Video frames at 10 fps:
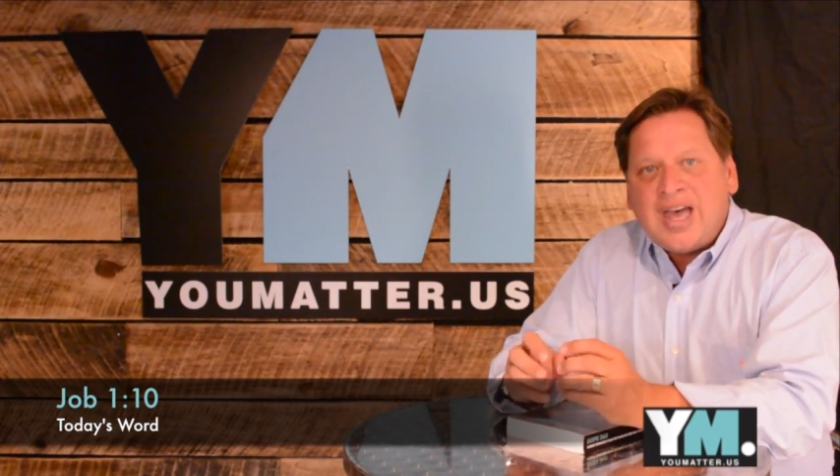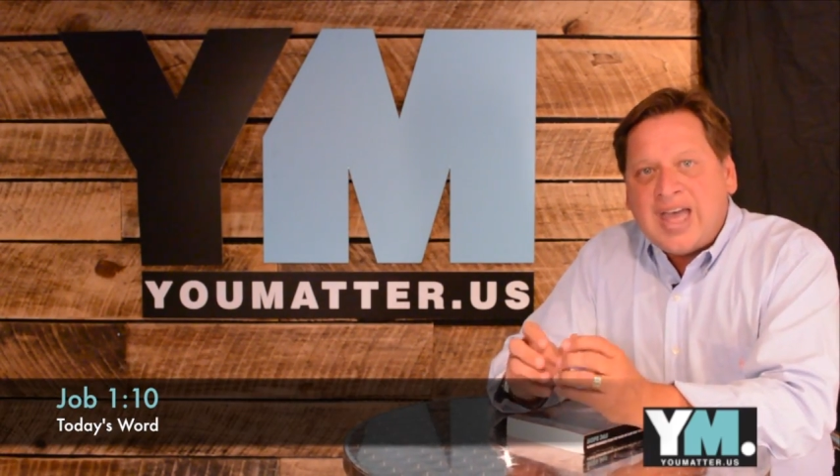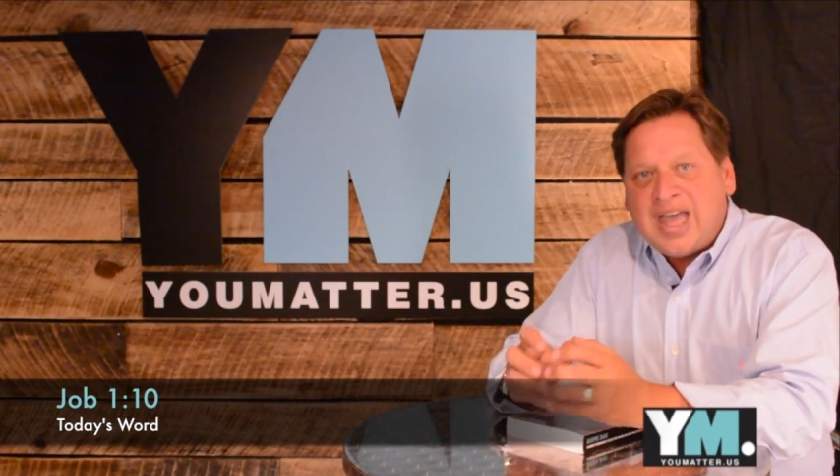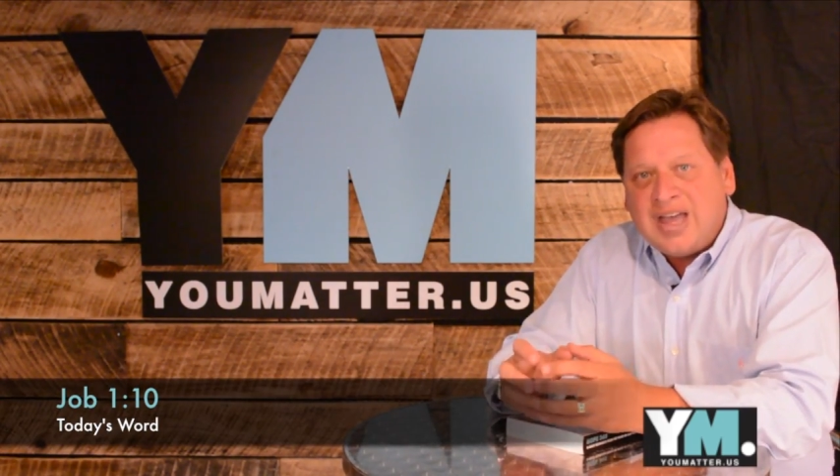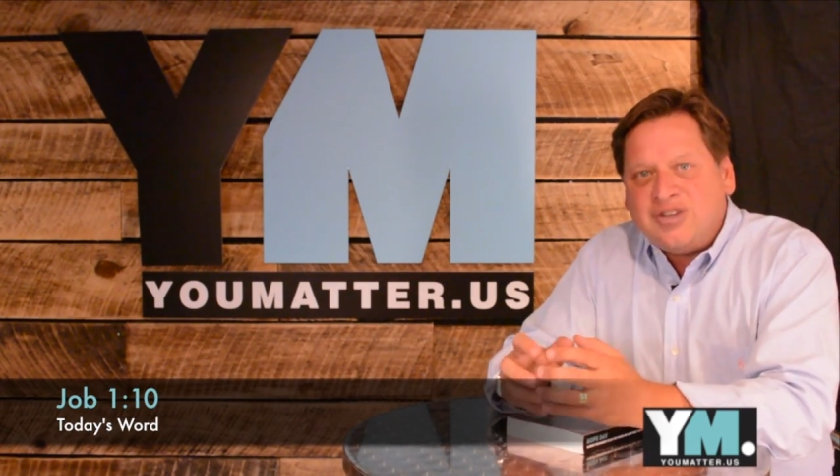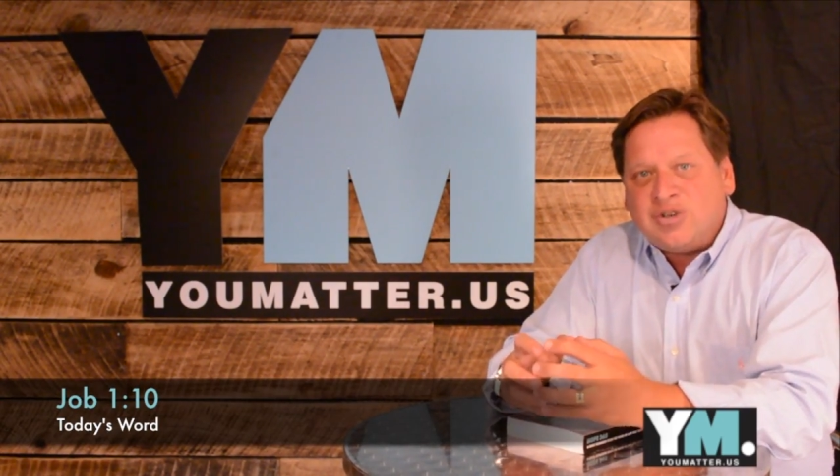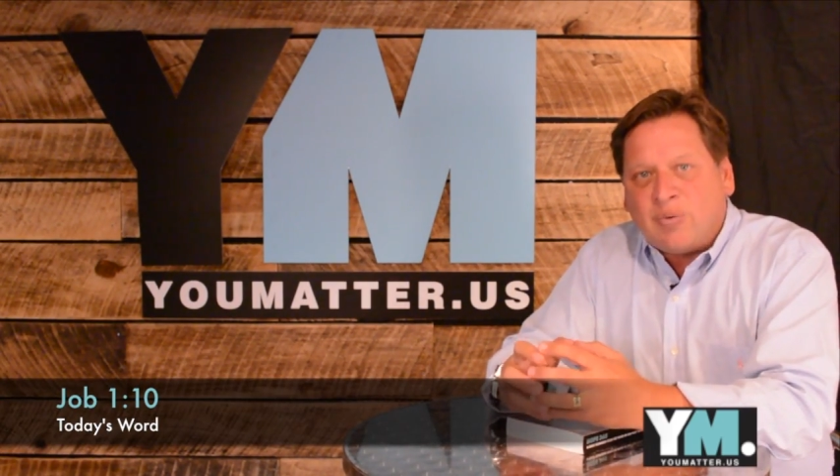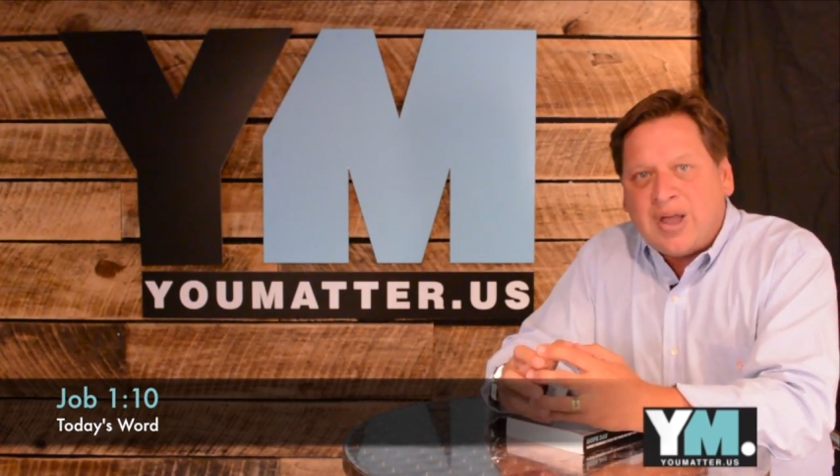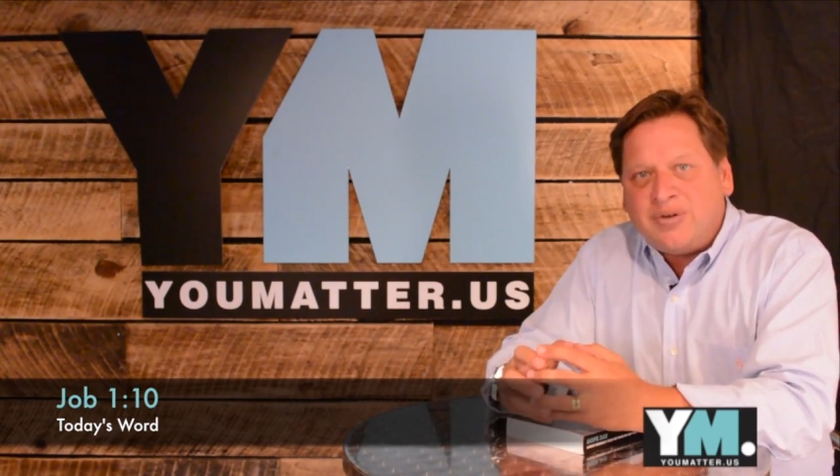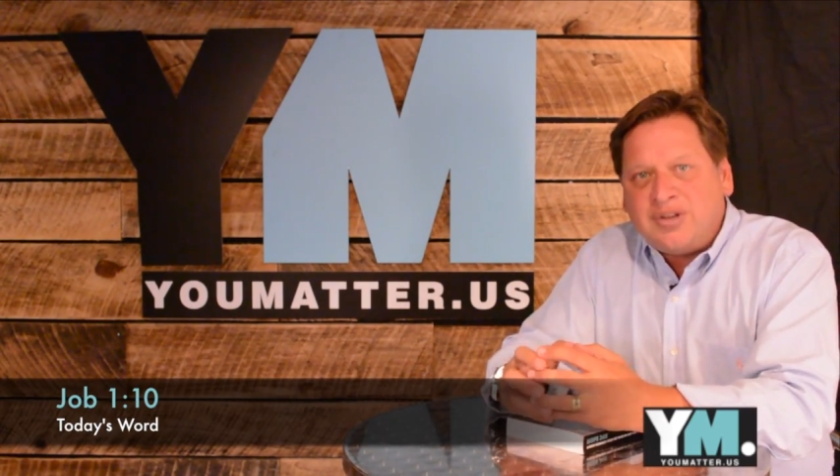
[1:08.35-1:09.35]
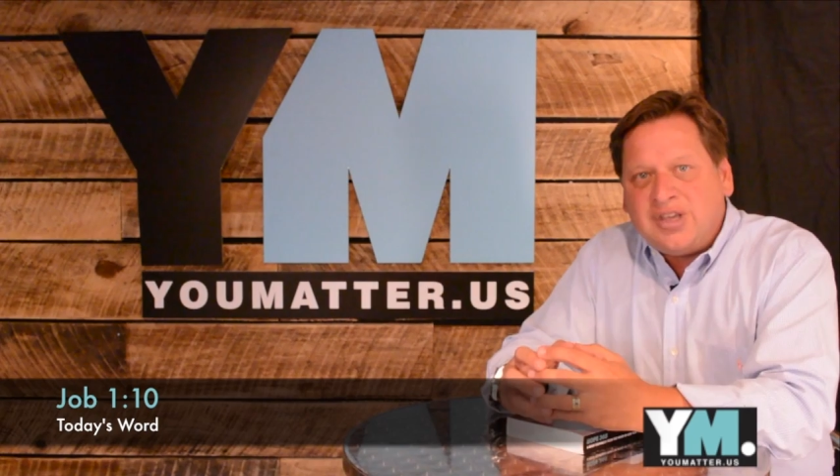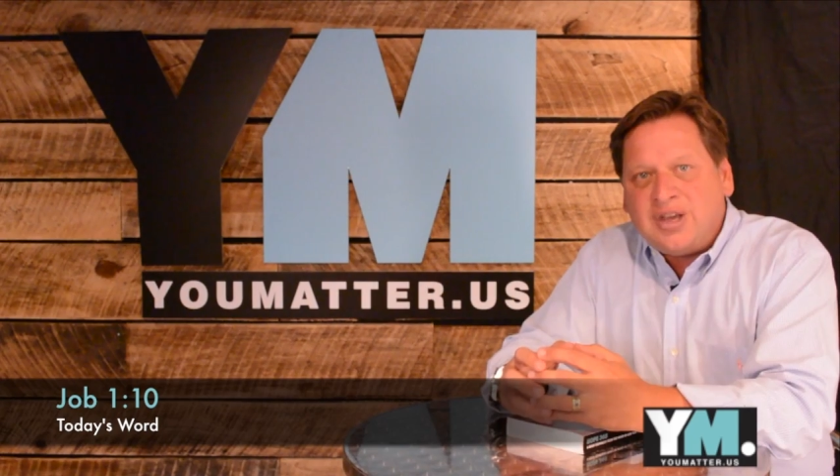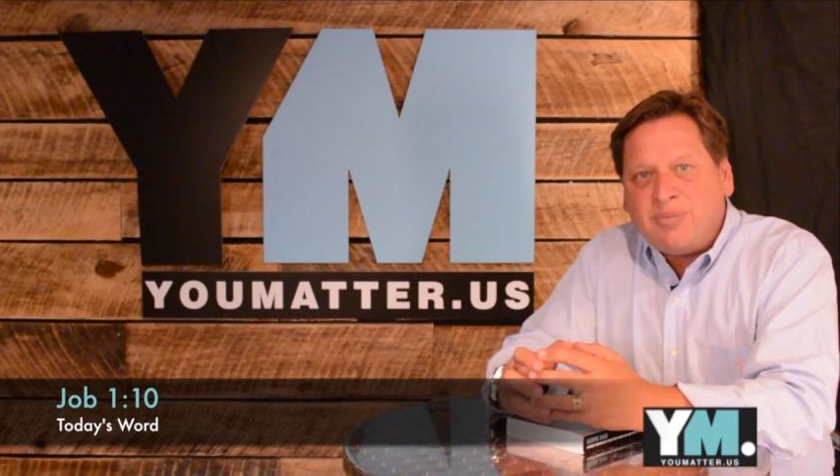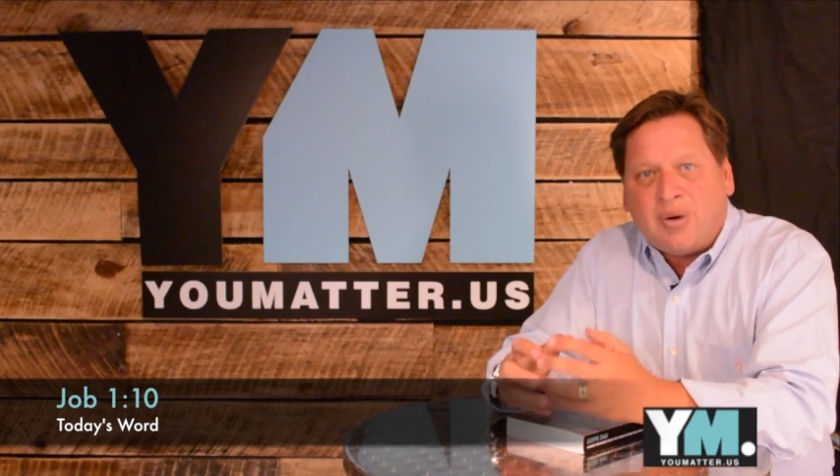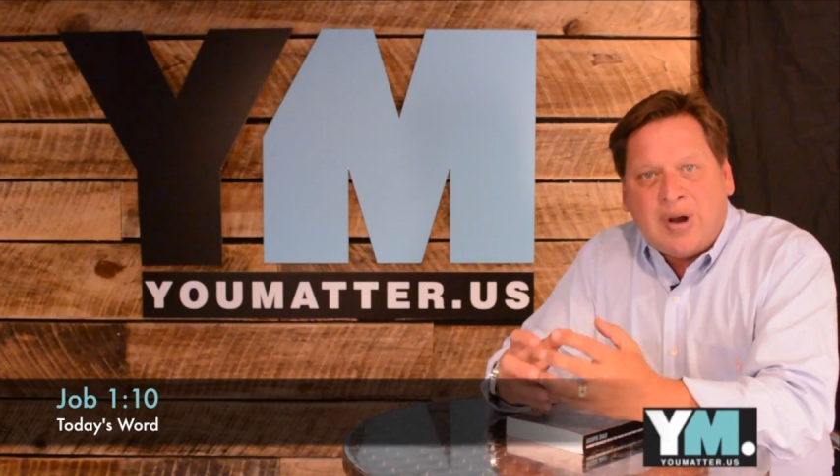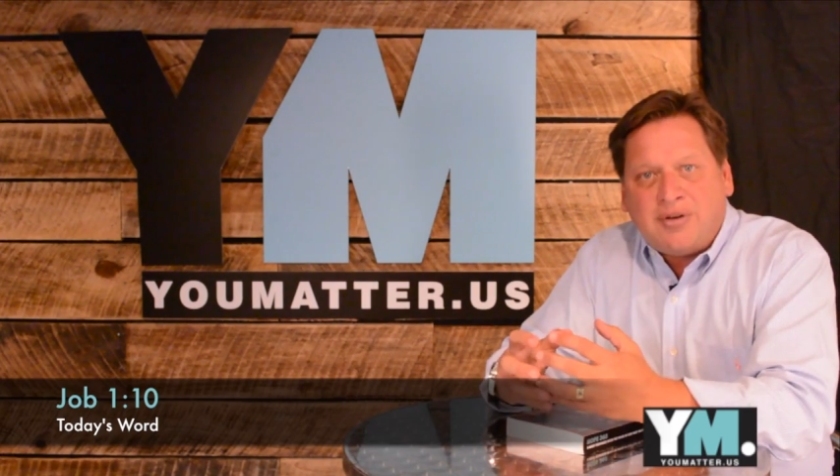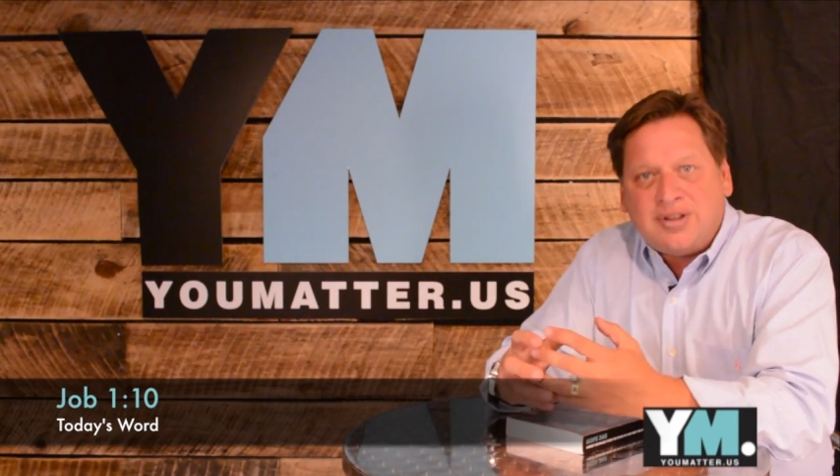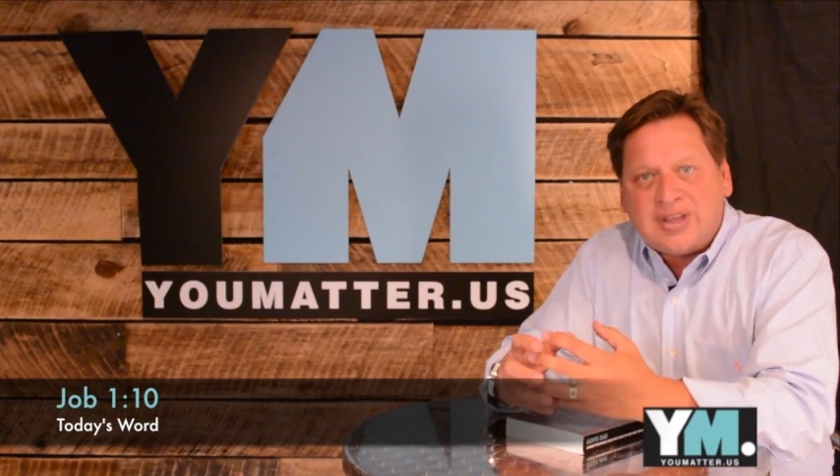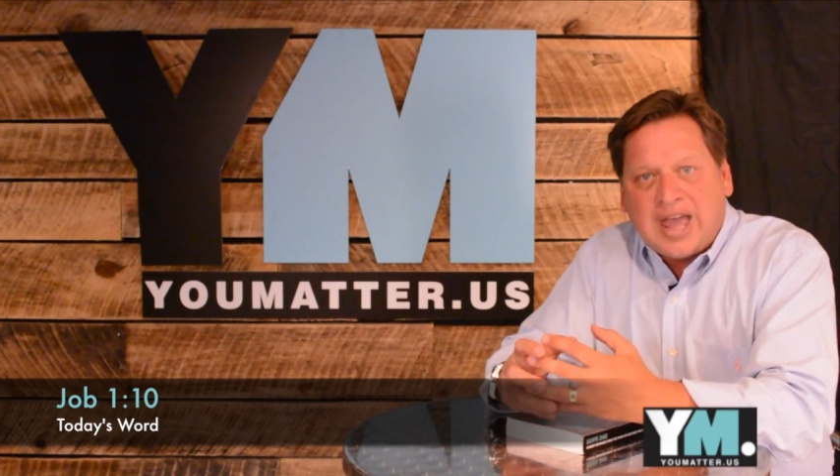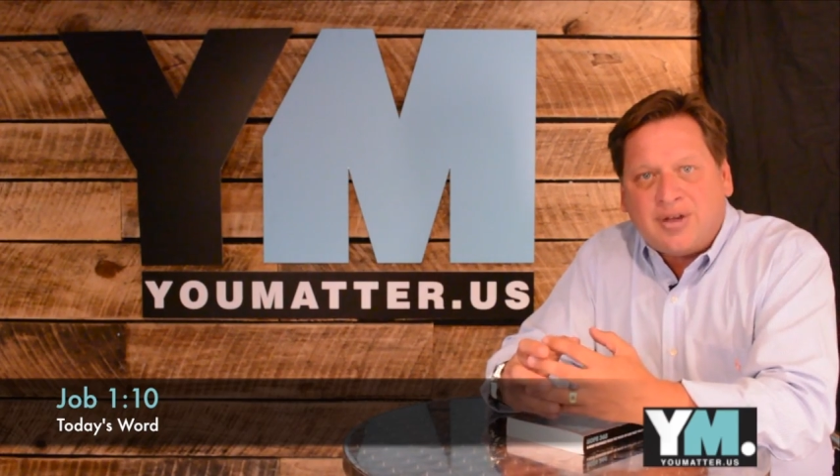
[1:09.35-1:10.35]
a hedge around him, around
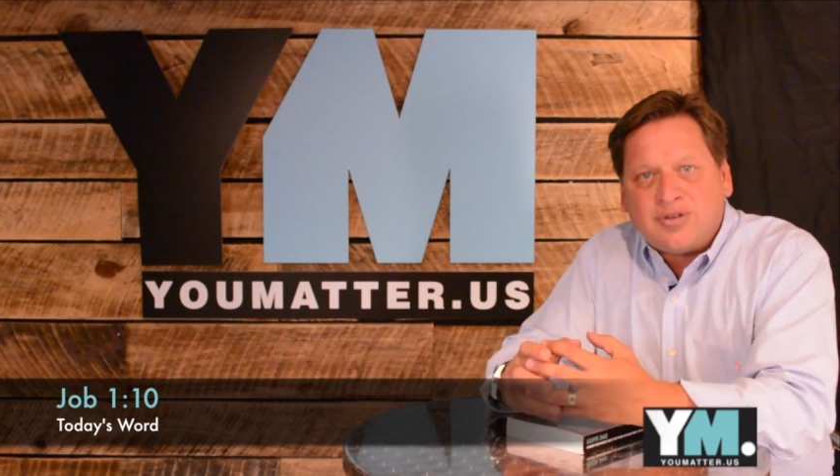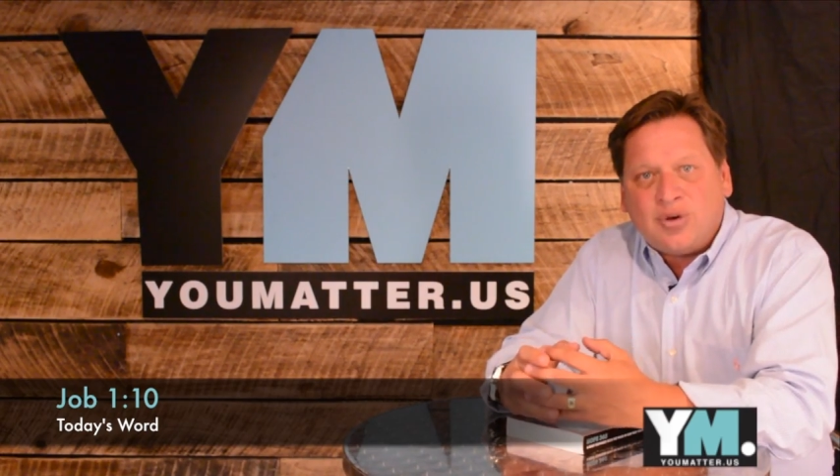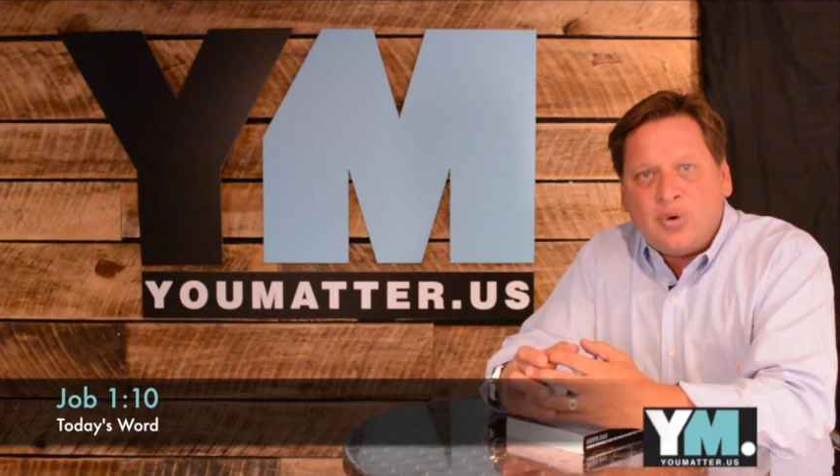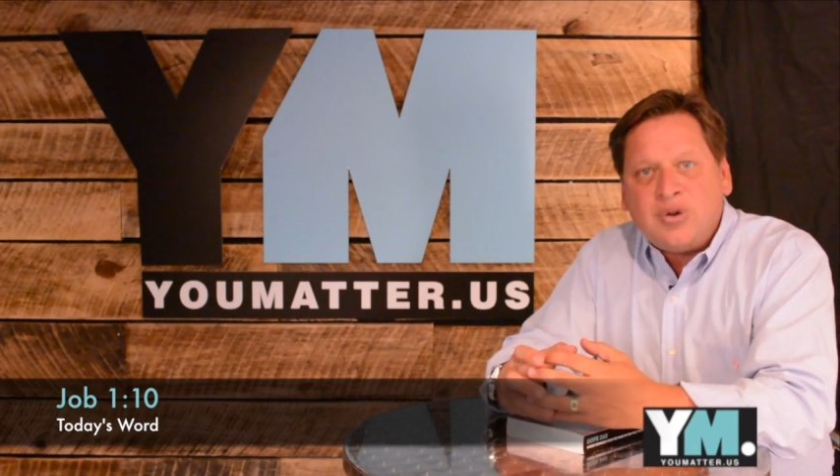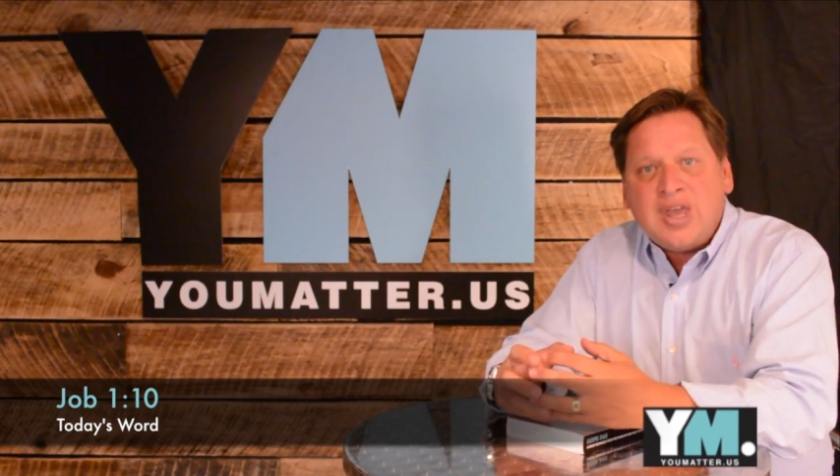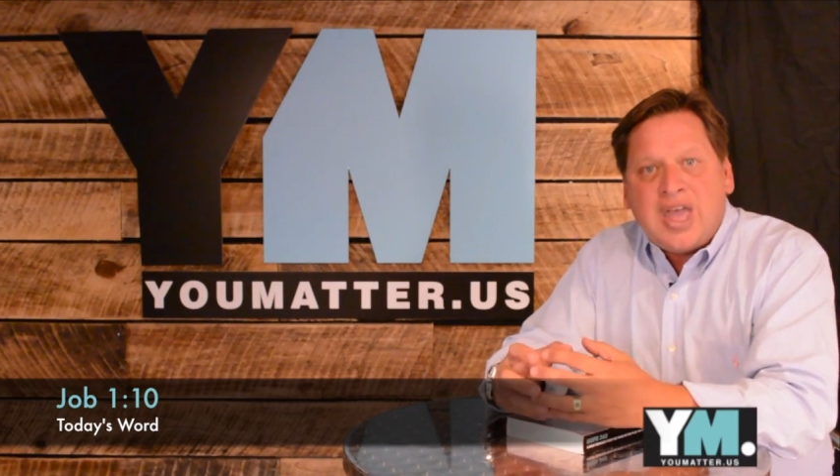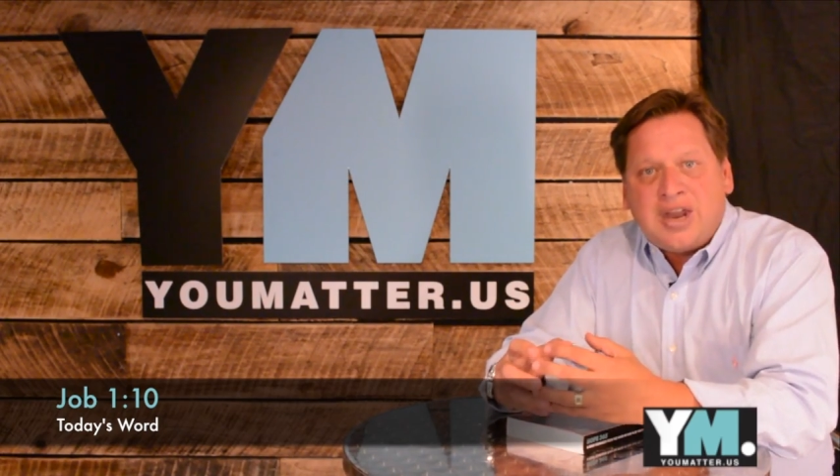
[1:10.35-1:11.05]
his household,